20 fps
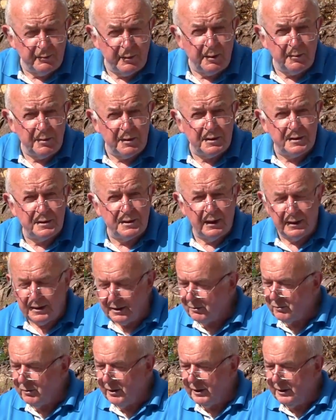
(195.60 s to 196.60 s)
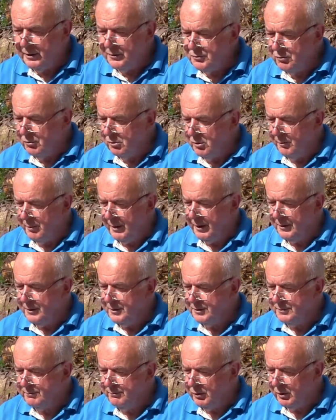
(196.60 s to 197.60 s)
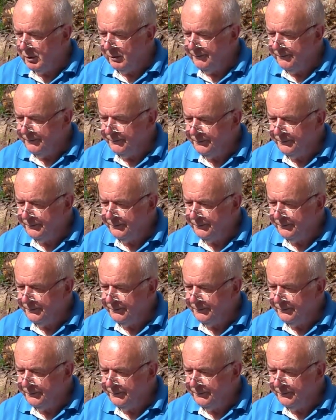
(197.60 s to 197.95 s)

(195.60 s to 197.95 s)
that made me decide I'd quickly talk about this book.